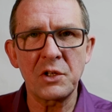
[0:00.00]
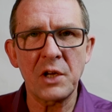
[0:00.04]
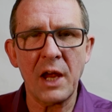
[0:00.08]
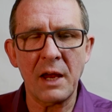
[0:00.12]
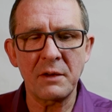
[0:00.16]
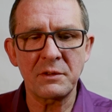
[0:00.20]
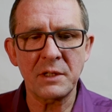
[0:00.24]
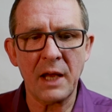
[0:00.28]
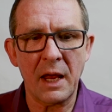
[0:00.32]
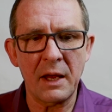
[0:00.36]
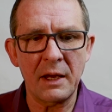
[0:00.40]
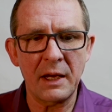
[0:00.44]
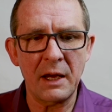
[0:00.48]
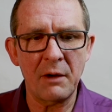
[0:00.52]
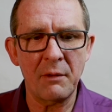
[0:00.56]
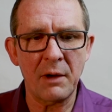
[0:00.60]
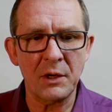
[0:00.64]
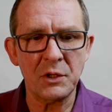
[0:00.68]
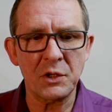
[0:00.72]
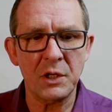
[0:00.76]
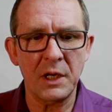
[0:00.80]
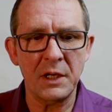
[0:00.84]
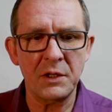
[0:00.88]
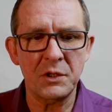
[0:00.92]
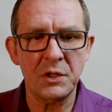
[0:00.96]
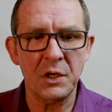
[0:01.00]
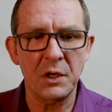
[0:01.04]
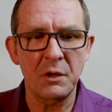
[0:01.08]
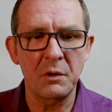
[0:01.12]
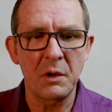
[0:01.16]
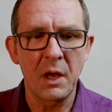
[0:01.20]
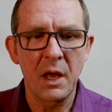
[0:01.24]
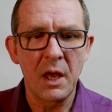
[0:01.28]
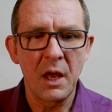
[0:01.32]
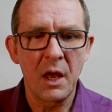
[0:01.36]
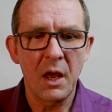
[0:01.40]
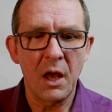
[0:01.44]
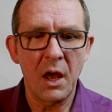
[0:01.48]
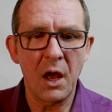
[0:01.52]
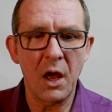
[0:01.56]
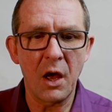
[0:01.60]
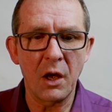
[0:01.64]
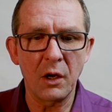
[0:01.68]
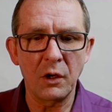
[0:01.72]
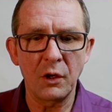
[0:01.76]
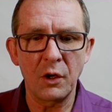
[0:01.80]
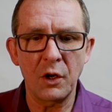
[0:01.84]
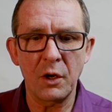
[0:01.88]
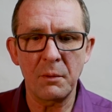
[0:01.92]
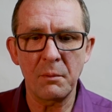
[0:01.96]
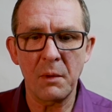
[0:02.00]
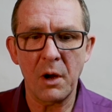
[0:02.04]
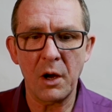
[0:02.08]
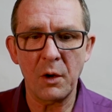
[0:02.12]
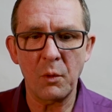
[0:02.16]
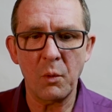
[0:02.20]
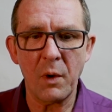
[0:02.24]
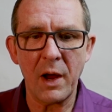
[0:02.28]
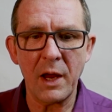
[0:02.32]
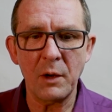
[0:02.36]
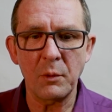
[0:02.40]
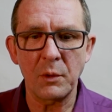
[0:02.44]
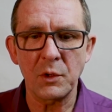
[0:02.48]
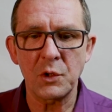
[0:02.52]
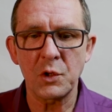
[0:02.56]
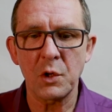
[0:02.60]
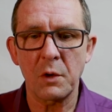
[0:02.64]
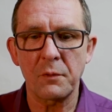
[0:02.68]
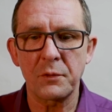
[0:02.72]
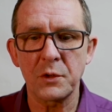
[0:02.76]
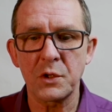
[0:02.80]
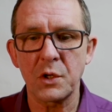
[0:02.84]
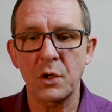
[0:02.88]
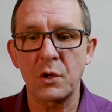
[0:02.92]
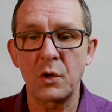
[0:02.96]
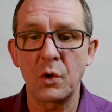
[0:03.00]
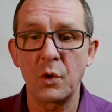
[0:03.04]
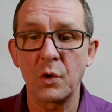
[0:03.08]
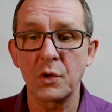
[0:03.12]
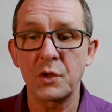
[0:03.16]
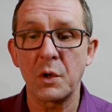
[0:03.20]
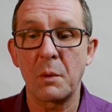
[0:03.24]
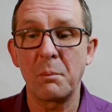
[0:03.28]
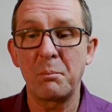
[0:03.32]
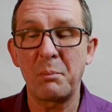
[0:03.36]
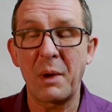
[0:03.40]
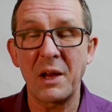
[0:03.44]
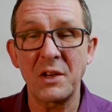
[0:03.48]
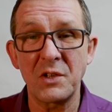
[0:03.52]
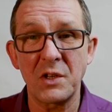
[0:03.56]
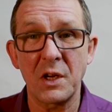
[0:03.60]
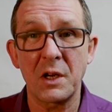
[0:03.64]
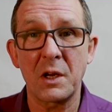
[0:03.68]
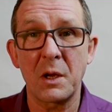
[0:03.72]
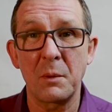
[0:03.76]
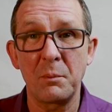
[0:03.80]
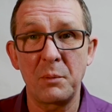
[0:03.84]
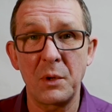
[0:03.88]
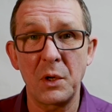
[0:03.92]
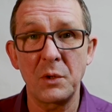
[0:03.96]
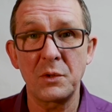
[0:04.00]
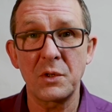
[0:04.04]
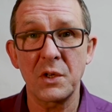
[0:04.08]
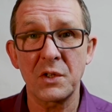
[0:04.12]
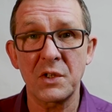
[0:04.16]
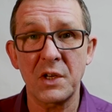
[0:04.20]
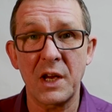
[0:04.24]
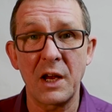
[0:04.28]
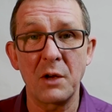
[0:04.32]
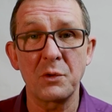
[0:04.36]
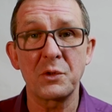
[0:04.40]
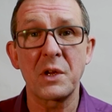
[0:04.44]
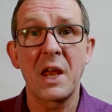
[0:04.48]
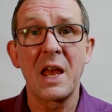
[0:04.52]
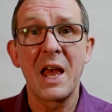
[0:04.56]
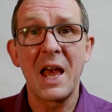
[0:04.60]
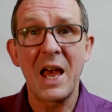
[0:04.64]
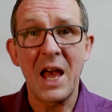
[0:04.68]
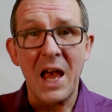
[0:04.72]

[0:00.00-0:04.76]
shout out here actually to Learn My Way, which offers a course on basic computer skills.